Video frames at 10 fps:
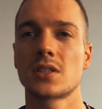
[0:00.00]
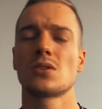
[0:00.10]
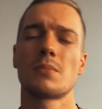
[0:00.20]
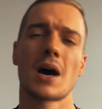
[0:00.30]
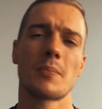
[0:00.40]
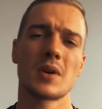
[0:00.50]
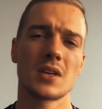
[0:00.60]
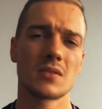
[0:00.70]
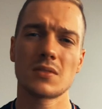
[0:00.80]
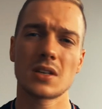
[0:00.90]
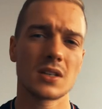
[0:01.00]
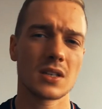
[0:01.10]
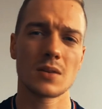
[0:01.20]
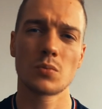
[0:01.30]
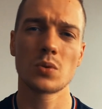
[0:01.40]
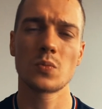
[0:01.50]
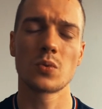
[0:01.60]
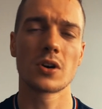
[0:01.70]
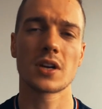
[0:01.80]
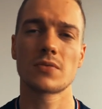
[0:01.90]
So in my opinion, it wouldn't
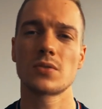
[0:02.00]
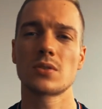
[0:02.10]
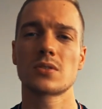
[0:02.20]
work if you're